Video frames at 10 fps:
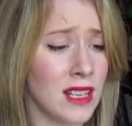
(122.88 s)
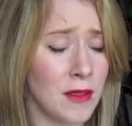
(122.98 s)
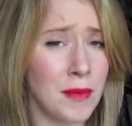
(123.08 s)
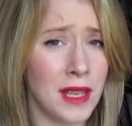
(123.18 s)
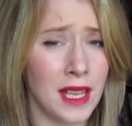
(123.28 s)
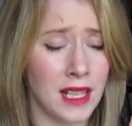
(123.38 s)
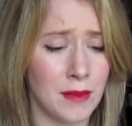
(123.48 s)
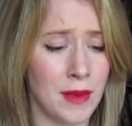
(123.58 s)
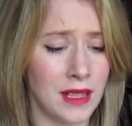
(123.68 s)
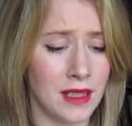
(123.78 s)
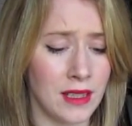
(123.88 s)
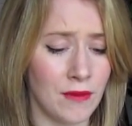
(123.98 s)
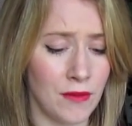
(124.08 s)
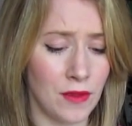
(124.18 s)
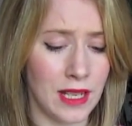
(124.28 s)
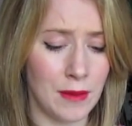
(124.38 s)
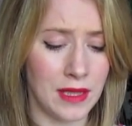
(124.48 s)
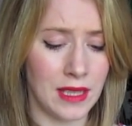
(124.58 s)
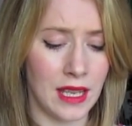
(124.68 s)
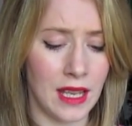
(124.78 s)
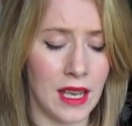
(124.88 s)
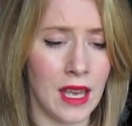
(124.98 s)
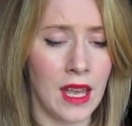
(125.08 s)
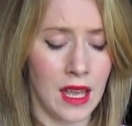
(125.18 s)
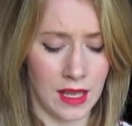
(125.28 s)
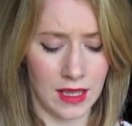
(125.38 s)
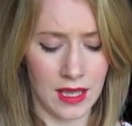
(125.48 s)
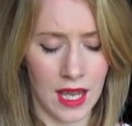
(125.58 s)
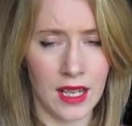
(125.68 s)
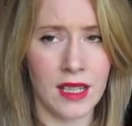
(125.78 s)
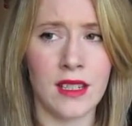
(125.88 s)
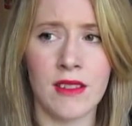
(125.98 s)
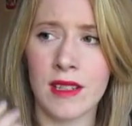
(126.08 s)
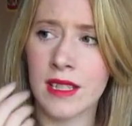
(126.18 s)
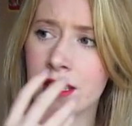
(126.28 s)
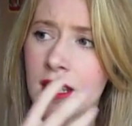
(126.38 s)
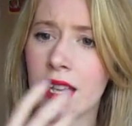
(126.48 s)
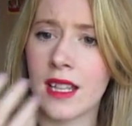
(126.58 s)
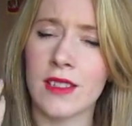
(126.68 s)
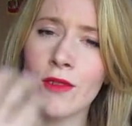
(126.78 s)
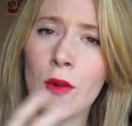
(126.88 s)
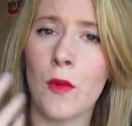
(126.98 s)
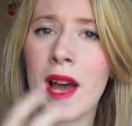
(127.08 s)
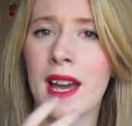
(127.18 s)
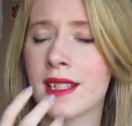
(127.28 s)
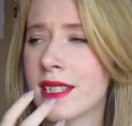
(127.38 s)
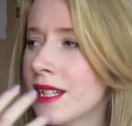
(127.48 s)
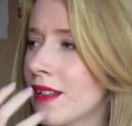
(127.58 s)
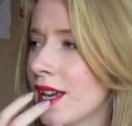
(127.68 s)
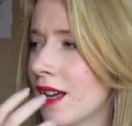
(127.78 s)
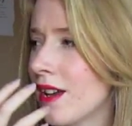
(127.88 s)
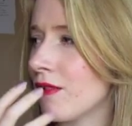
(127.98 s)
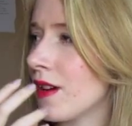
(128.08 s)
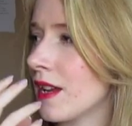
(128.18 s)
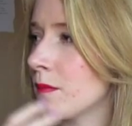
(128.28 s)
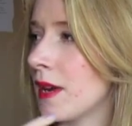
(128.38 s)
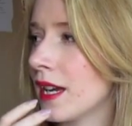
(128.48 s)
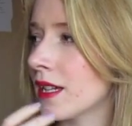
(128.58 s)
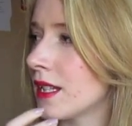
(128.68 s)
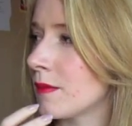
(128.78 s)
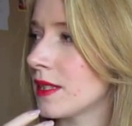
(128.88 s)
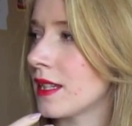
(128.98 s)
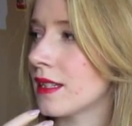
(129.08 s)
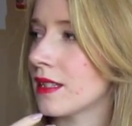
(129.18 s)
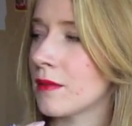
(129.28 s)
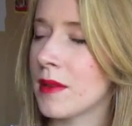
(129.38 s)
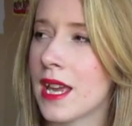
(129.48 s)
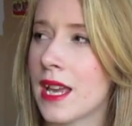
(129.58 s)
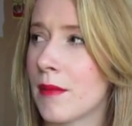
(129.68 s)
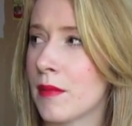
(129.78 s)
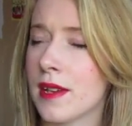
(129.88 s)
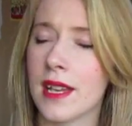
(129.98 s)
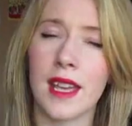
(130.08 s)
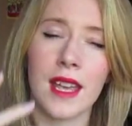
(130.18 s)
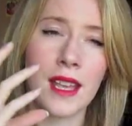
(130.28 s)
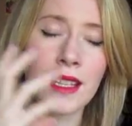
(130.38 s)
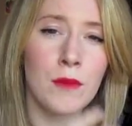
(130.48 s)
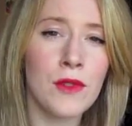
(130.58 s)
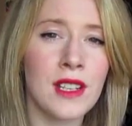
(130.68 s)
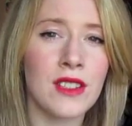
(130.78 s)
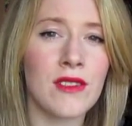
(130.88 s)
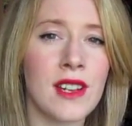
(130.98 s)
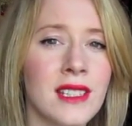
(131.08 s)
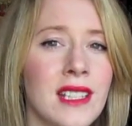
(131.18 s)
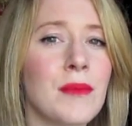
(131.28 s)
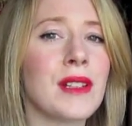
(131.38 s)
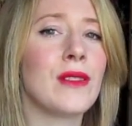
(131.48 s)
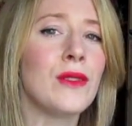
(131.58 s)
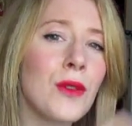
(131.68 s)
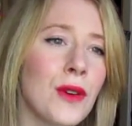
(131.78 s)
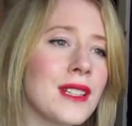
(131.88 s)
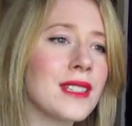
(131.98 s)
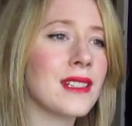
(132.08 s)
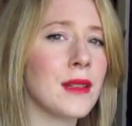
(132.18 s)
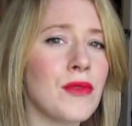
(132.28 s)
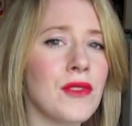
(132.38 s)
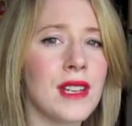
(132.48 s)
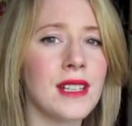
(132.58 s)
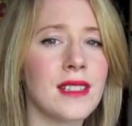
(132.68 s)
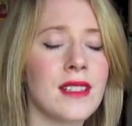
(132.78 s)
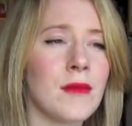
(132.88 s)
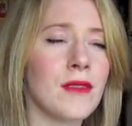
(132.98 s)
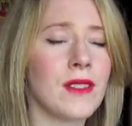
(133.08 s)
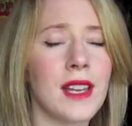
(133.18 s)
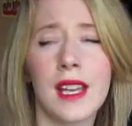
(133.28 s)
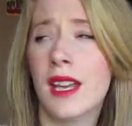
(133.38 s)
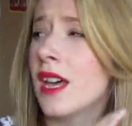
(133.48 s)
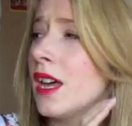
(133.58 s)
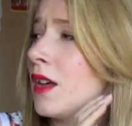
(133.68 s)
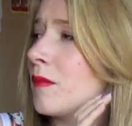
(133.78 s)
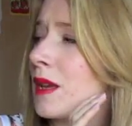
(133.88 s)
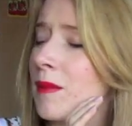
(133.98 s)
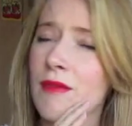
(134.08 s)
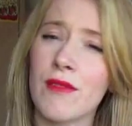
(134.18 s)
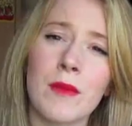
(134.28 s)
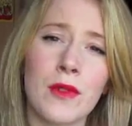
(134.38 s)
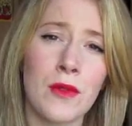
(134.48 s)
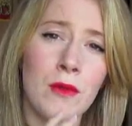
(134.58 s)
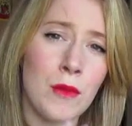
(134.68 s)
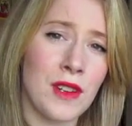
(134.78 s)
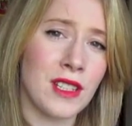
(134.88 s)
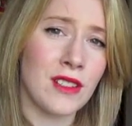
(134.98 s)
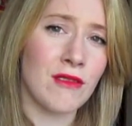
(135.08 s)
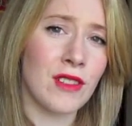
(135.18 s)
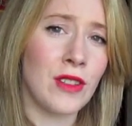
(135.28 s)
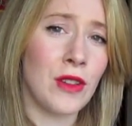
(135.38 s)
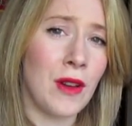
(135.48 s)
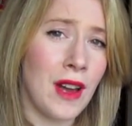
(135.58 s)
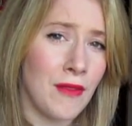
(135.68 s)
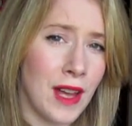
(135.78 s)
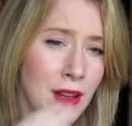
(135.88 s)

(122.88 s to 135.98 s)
they're a bit expensive for lipstick. Texture is, it's not waxy like I find MAC lipsticks to be, but it is moisturising, but not as slippery as some of like maybe Rimmel Moisture Renew. I